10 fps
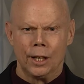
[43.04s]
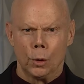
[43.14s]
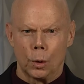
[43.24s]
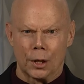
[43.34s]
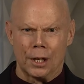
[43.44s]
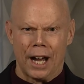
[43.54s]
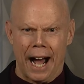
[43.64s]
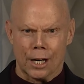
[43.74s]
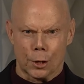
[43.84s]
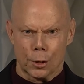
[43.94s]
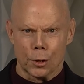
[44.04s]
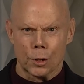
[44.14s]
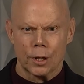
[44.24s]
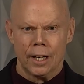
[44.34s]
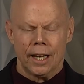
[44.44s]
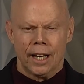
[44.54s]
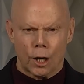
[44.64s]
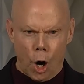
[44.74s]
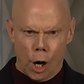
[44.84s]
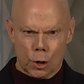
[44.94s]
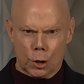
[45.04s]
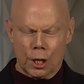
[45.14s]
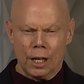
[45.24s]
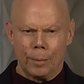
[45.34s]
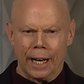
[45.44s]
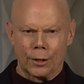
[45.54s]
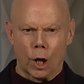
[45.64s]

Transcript: with the Dodgers. Carl's teammate,